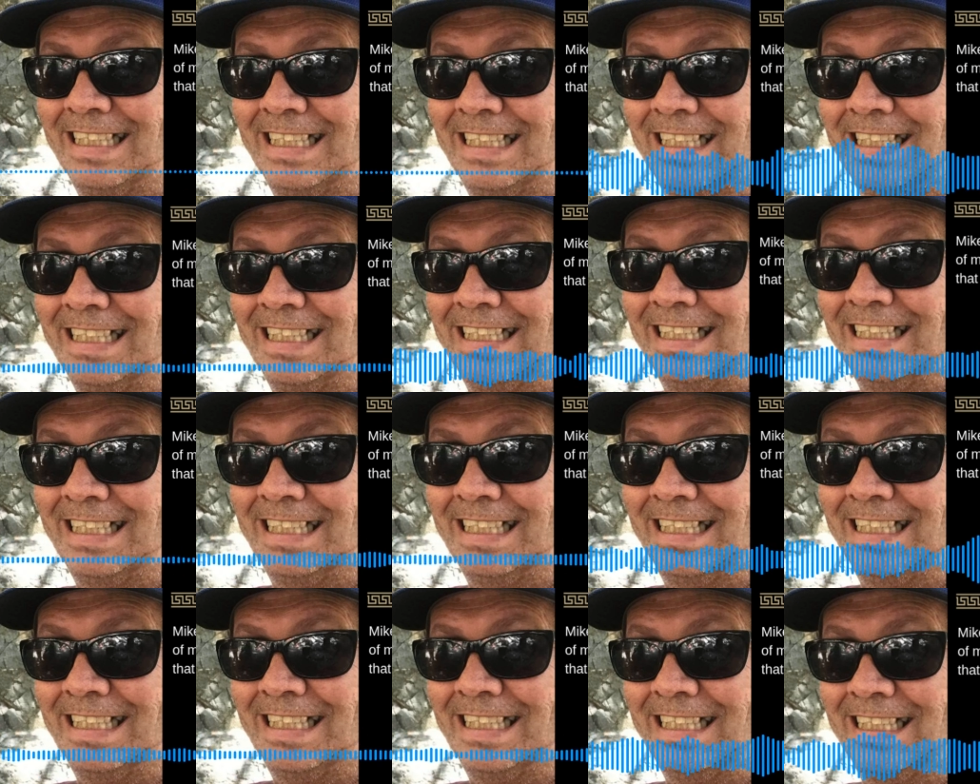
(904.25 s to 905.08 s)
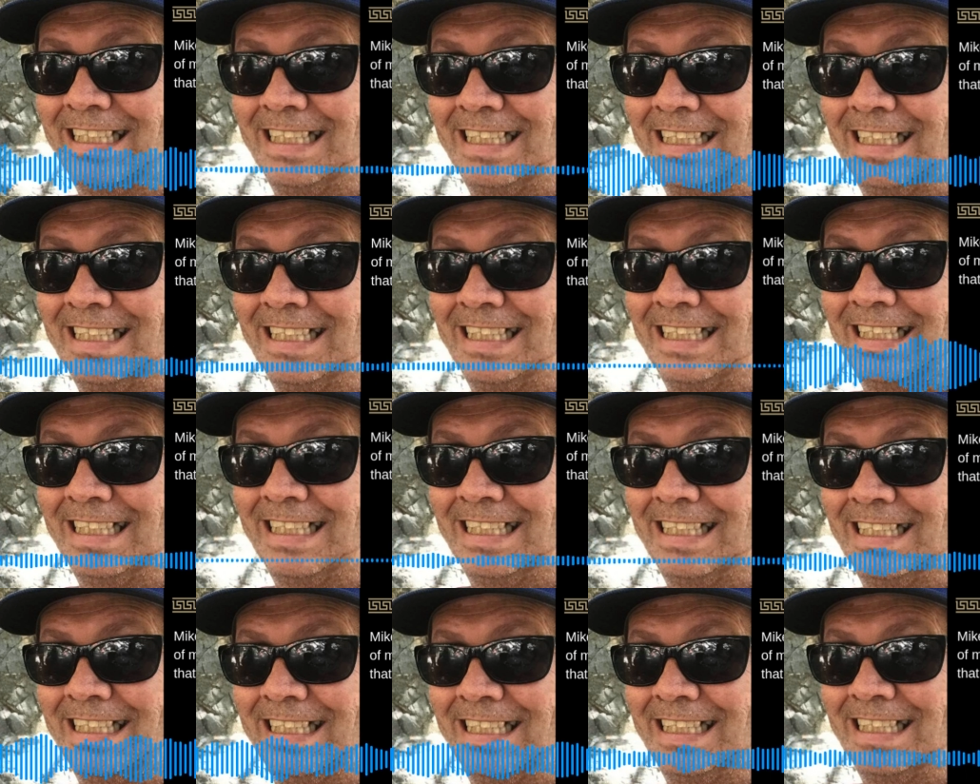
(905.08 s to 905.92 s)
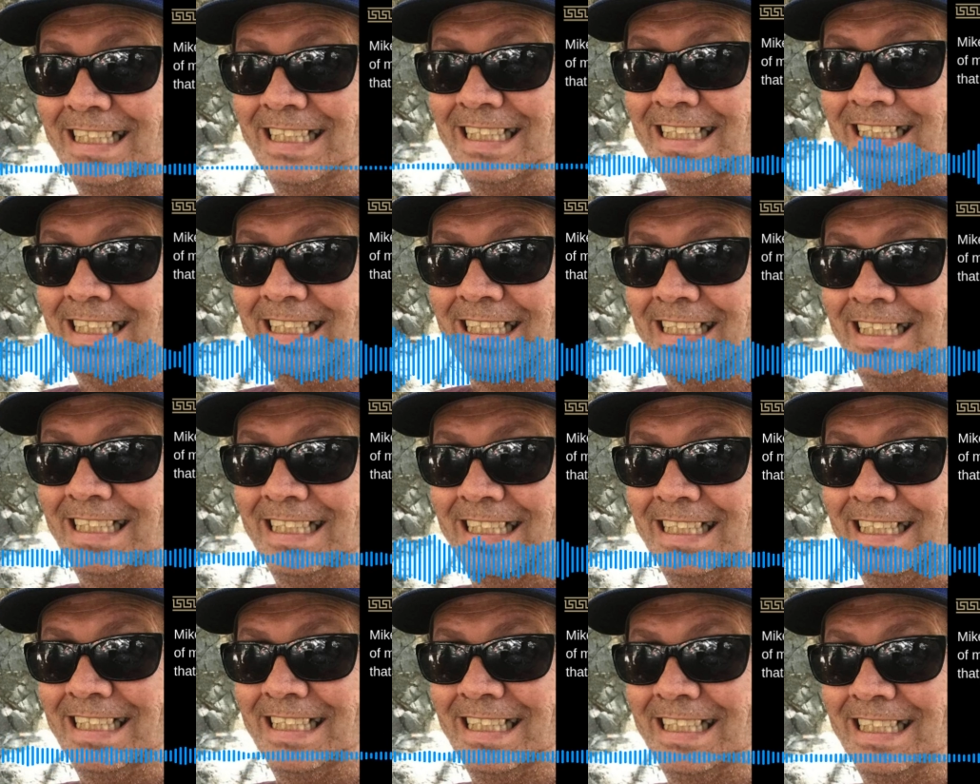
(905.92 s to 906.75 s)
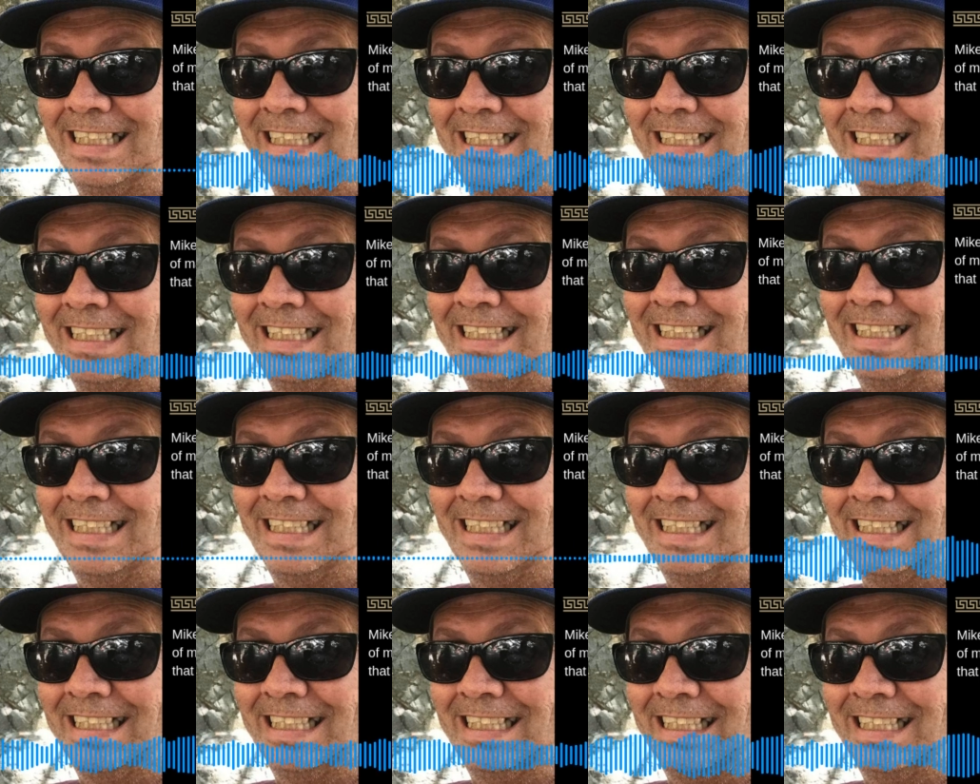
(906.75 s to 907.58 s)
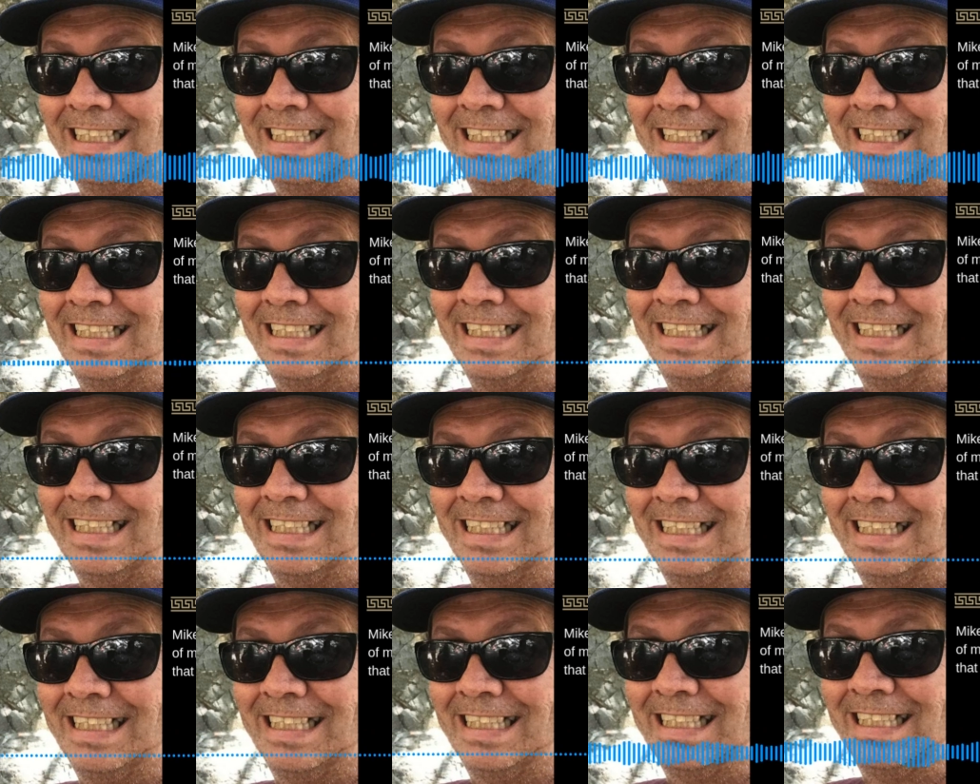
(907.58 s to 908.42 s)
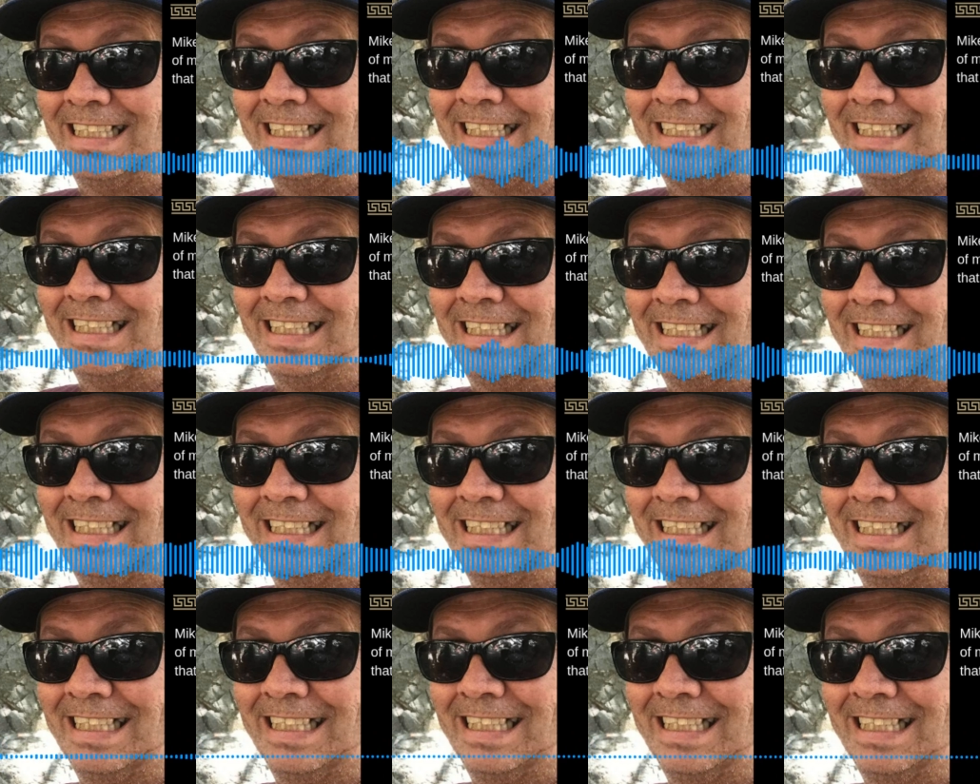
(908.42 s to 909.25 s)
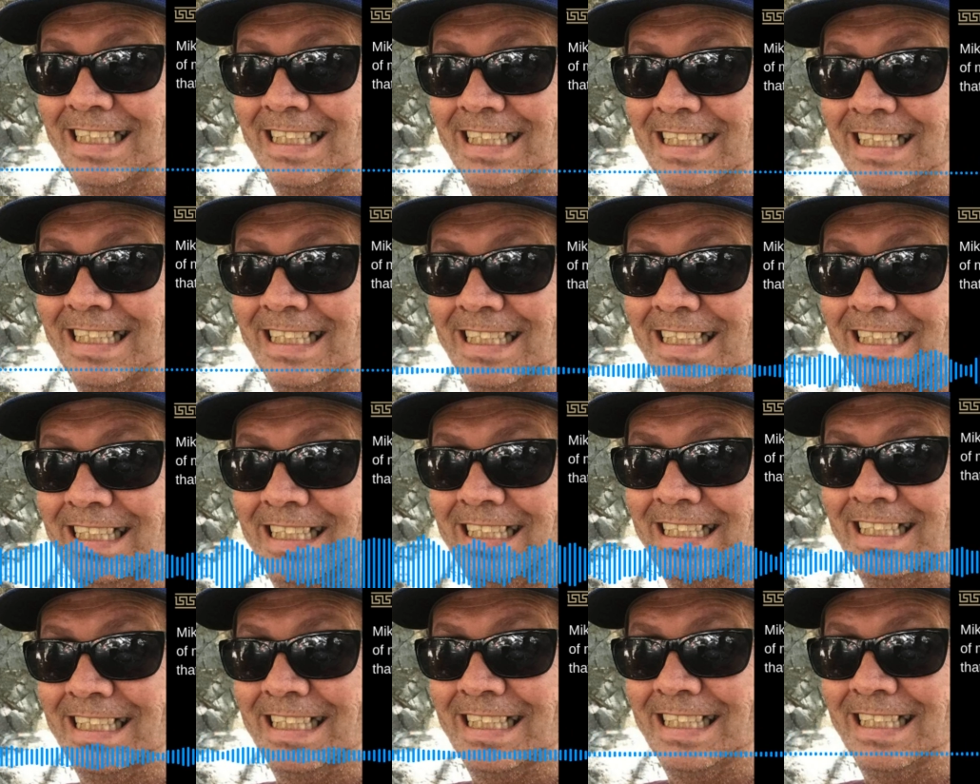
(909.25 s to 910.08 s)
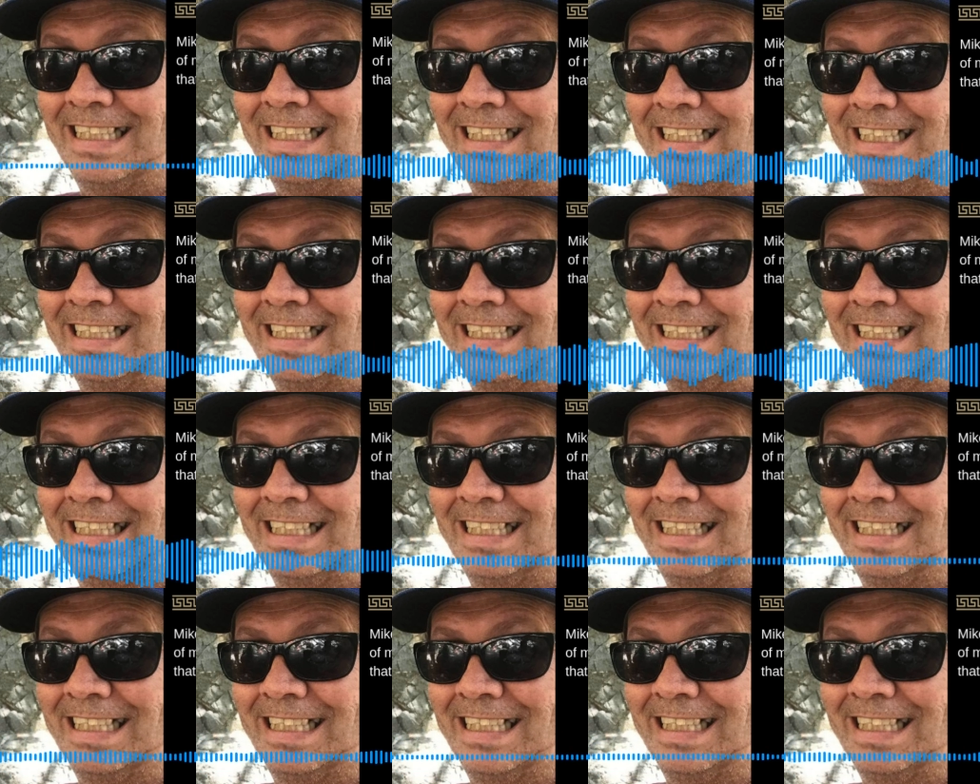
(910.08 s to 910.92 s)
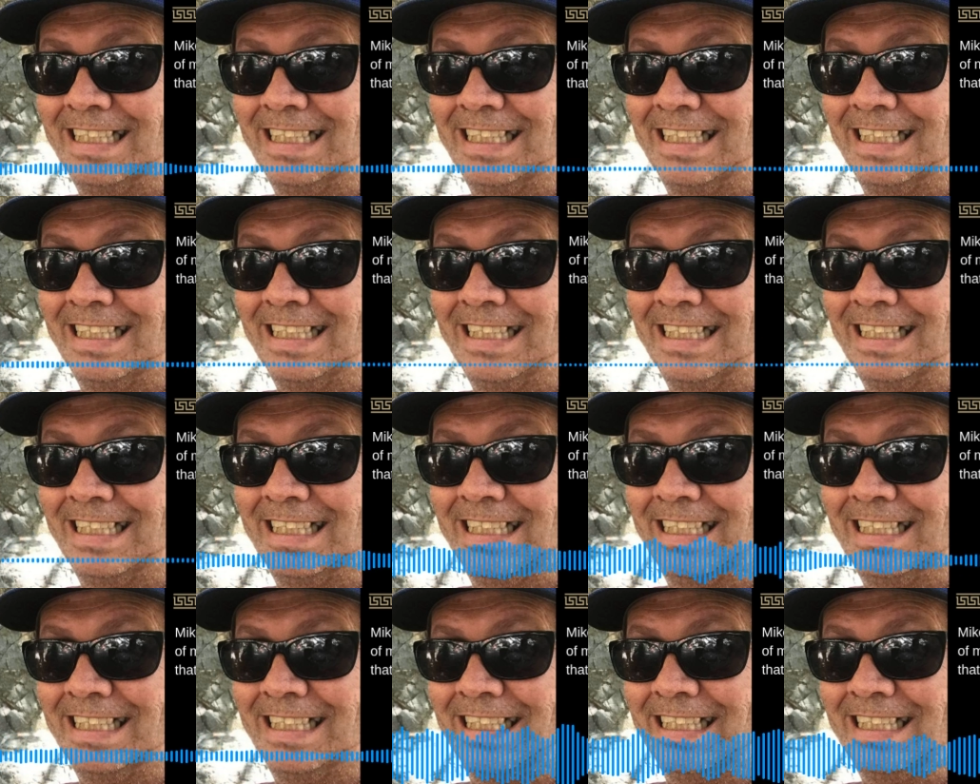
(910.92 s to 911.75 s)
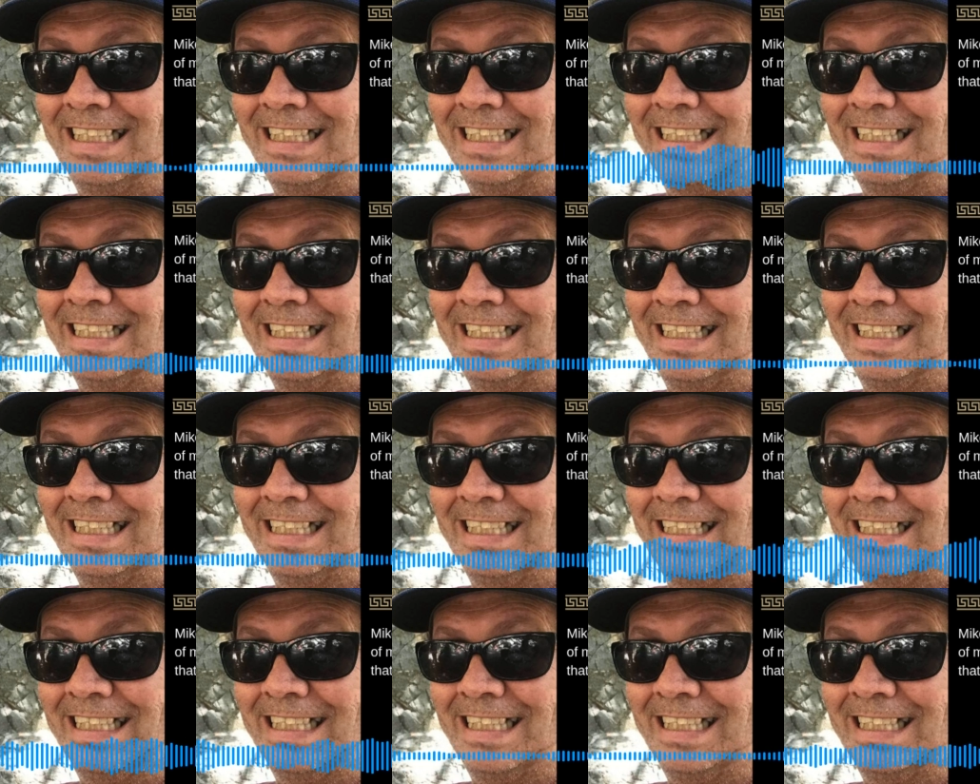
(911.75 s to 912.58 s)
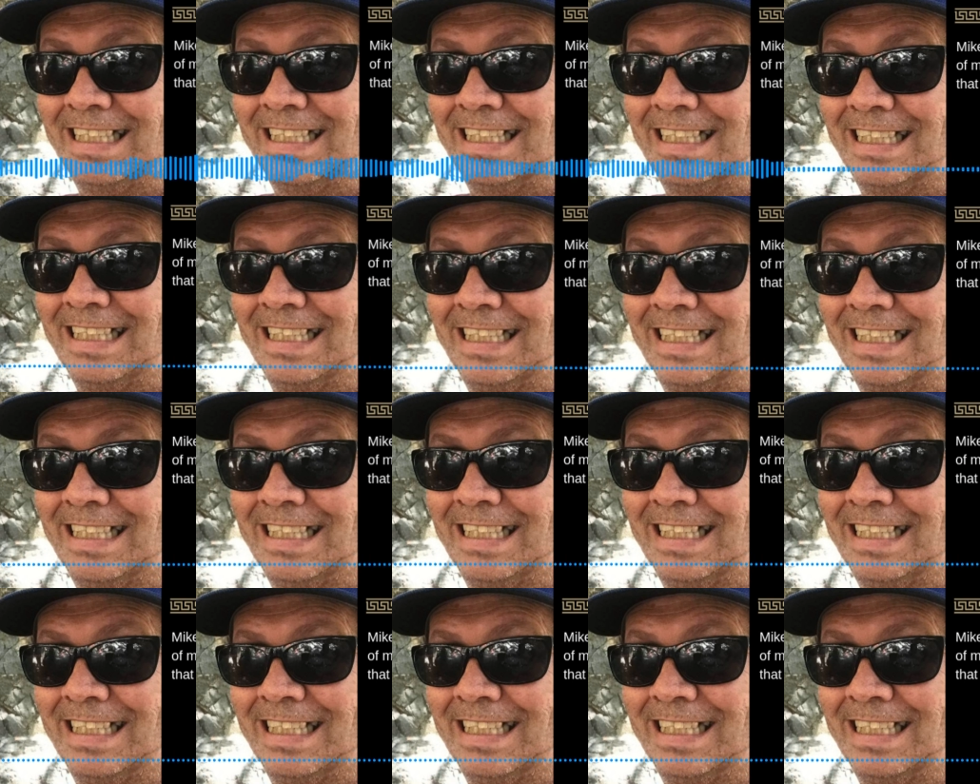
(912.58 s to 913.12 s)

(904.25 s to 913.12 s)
If it's the difference between, hey, I'm going to stand tall on the no licenses, just has to be legal.